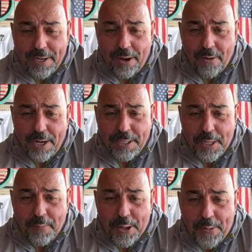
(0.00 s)
All right,
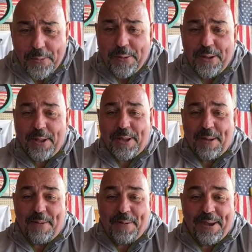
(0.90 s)
Debo, come
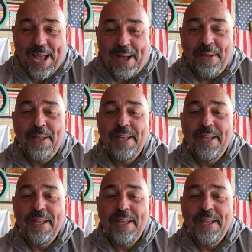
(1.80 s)
on now.